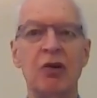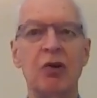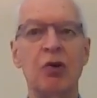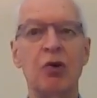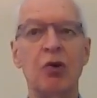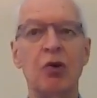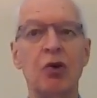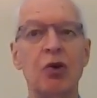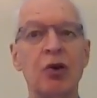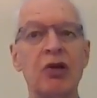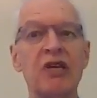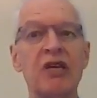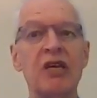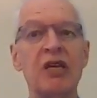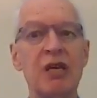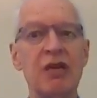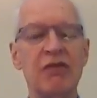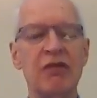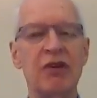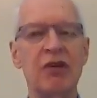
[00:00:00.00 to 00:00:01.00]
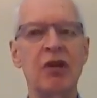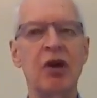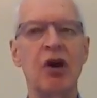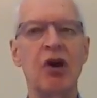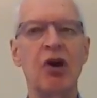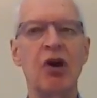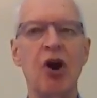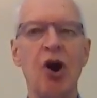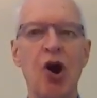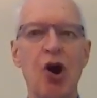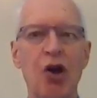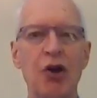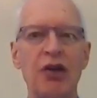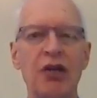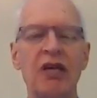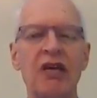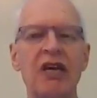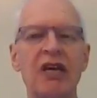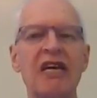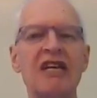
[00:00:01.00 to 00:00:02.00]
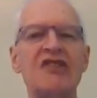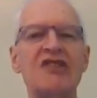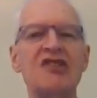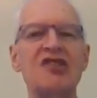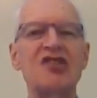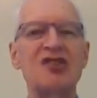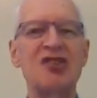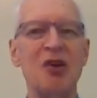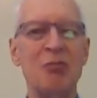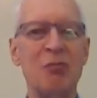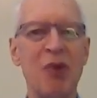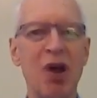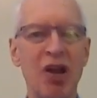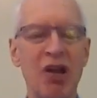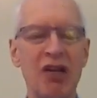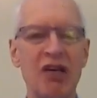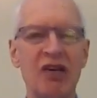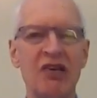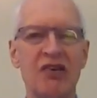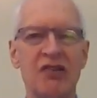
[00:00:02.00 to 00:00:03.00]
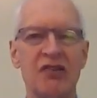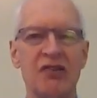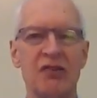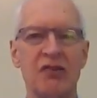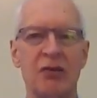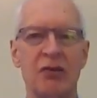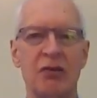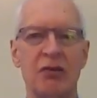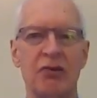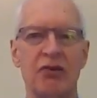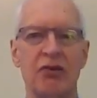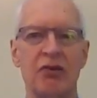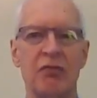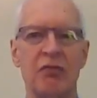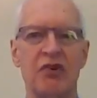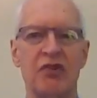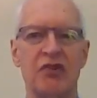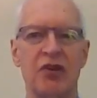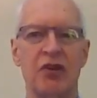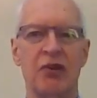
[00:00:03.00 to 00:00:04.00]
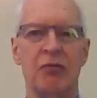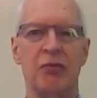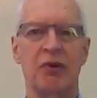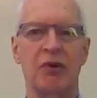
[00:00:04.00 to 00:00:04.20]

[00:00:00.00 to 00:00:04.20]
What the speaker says: or even on its homologous chromosome.